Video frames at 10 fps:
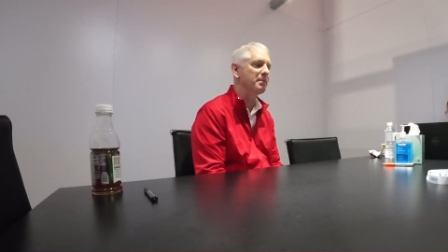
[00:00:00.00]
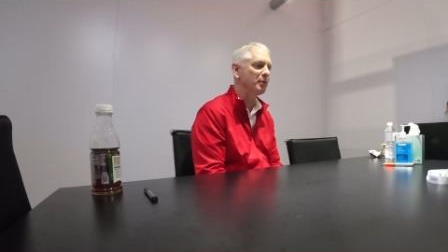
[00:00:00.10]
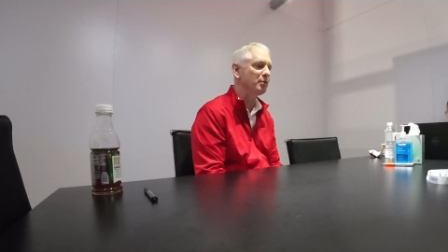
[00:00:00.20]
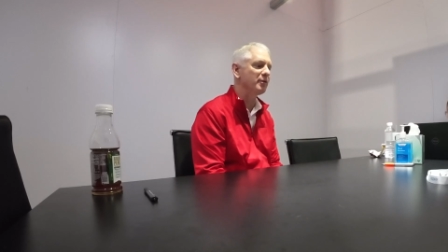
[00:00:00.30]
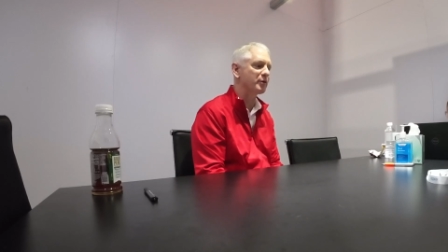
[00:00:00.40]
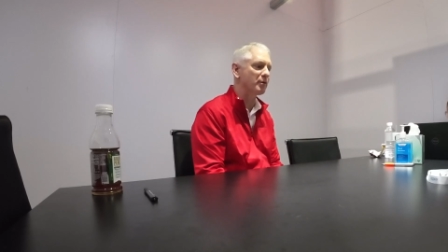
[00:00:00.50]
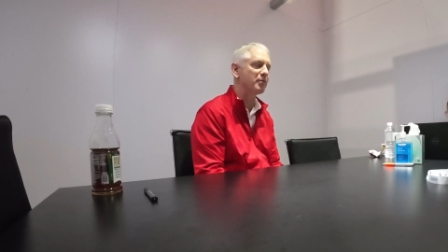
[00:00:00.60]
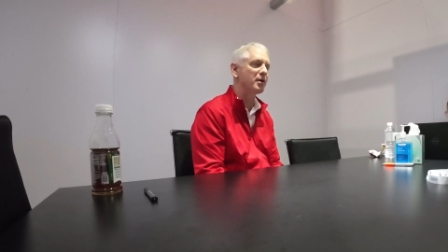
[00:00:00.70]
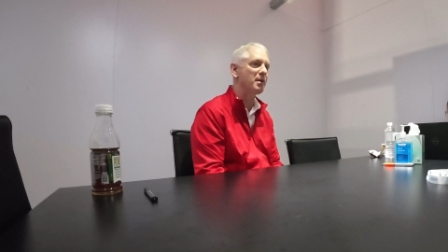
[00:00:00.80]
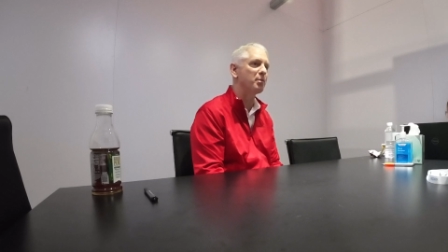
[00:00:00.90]
People who have
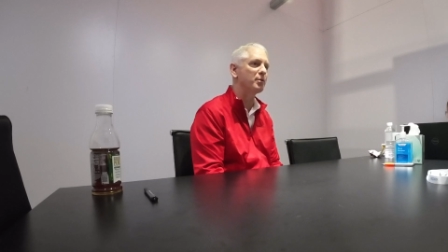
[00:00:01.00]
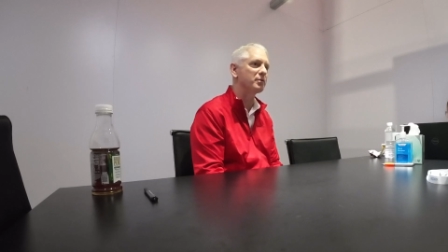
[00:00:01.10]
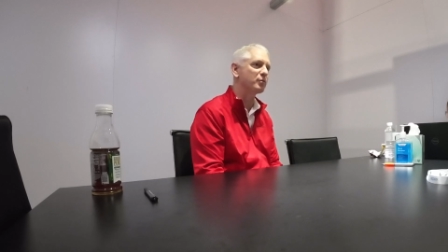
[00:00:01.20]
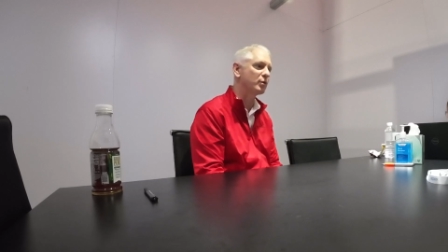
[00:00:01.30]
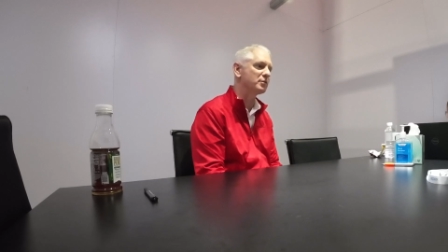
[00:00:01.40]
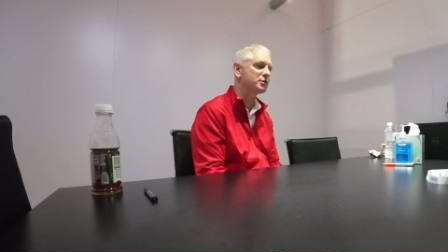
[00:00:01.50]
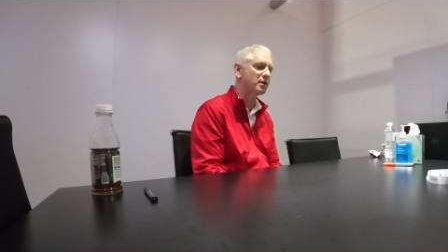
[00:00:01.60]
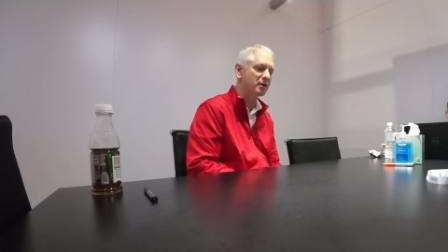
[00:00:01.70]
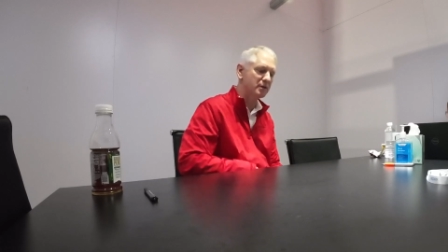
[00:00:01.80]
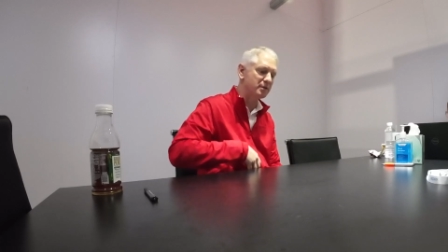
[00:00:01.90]
grown up with wheel
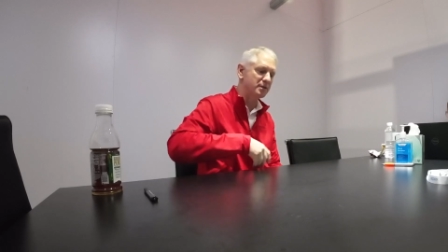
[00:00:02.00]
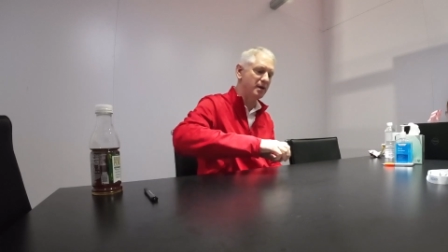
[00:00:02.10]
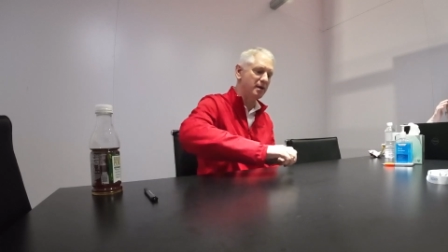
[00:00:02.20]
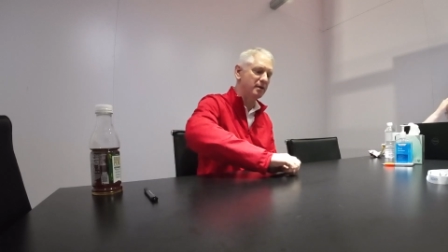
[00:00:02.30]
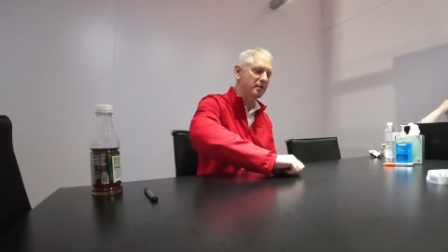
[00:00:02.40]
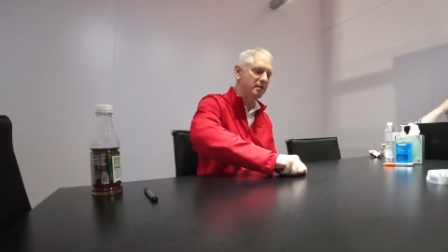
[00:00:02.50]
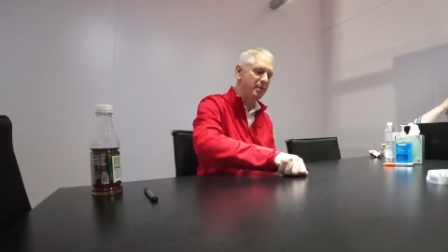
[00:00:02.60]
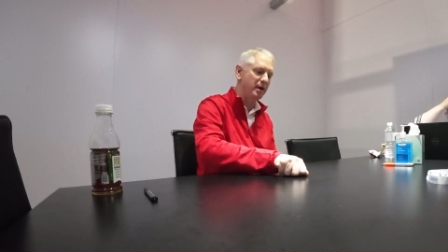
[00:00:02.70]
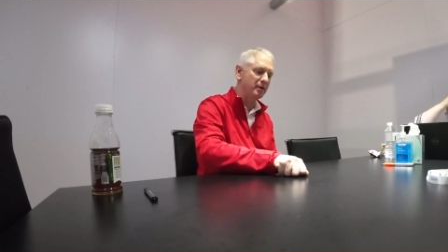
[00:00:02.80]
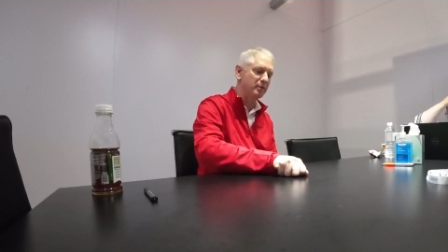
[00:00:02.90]
chargers and the
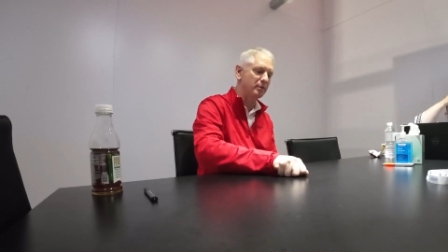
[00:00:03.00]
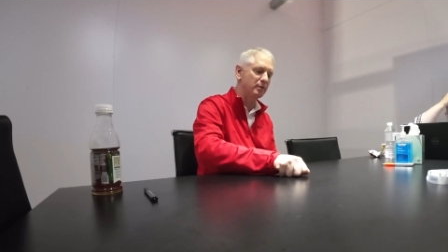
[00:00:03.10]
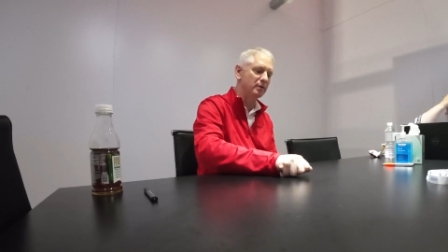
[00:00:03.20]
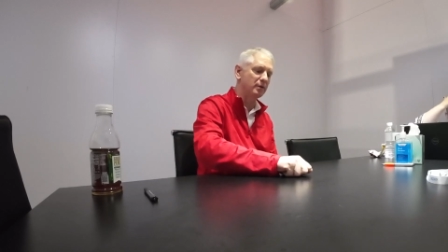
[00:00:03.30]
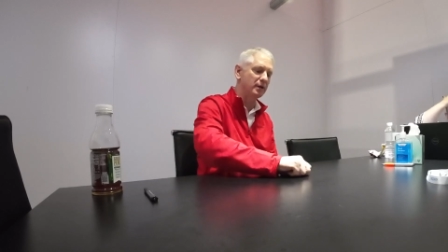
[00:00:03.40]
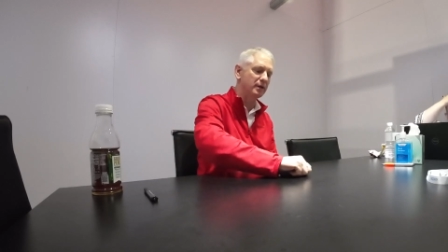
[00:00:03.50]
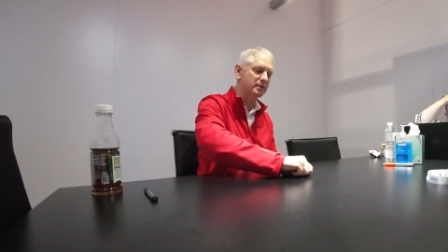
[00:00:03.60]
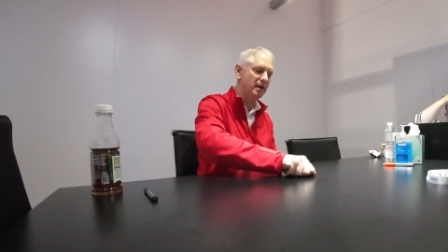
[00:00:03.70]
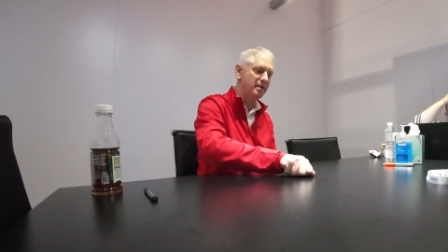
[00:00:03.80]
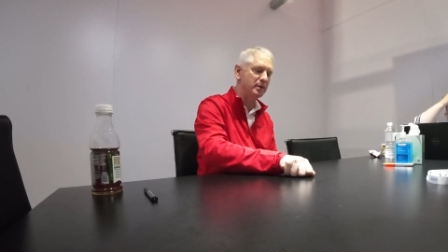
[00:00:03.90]
manual
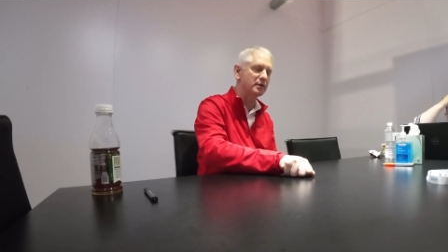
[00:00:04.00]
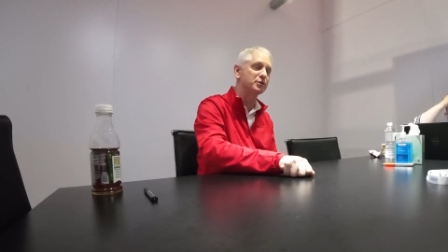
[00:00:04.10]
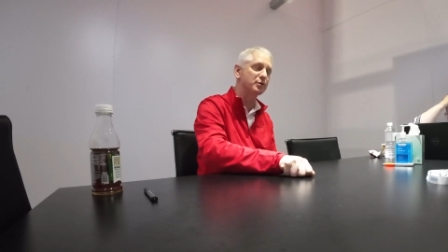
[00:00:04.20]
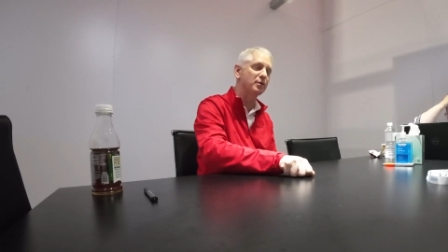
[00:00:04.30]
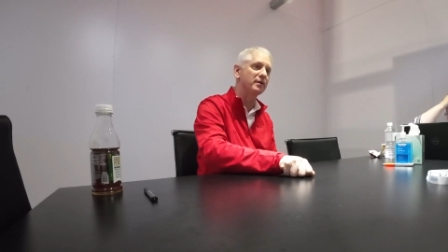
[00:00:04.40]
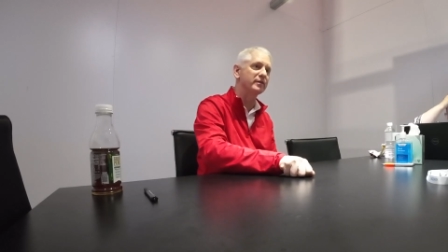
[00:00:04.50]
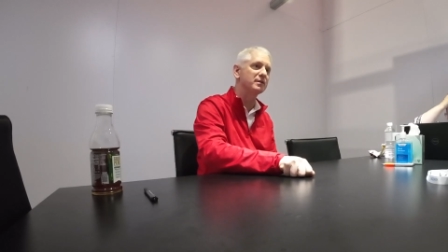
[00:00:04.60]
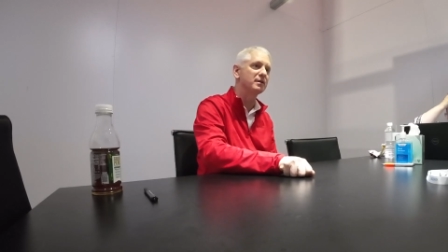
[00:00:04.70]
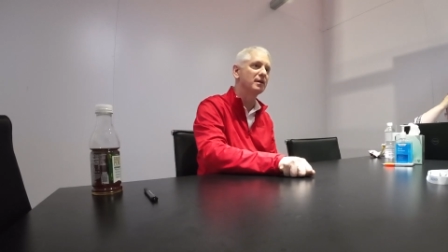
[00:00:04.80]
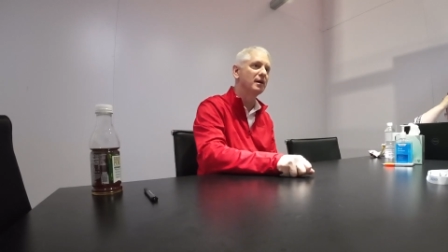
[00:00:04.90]
timing control of it
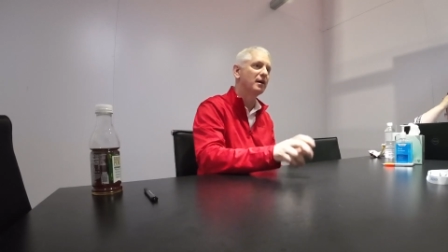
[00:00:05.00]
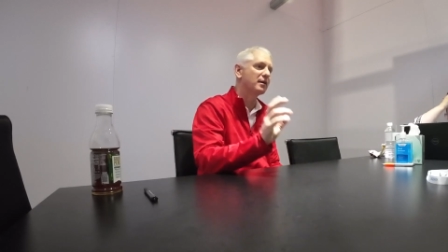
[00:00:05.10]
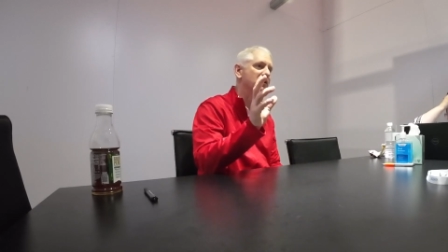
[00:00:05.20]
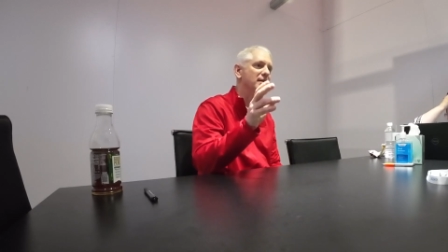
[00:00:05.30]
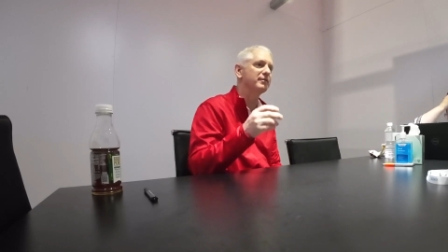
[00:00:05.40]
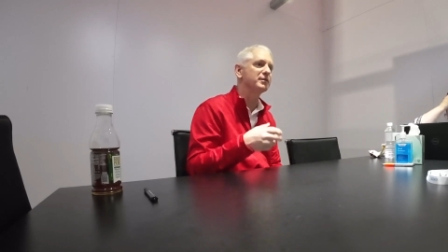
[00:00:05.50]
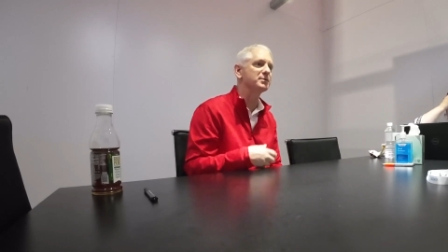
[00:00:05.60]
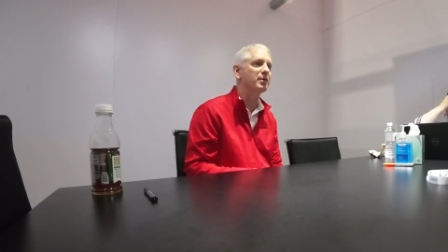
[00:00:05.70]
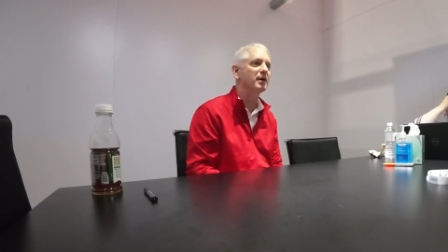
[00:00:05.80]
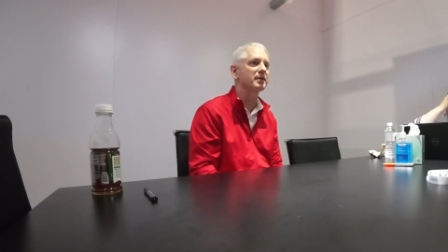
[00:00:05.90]
are going to love this
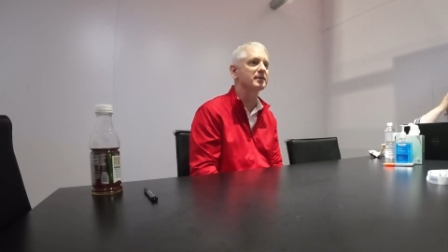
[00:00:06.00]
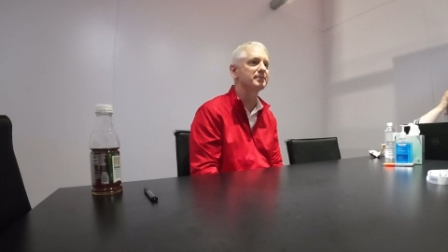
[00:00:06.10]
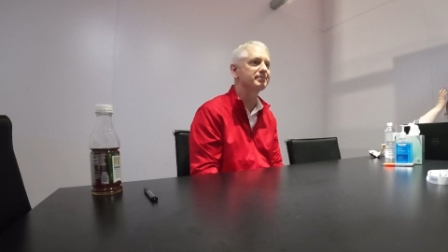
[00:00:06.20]
product.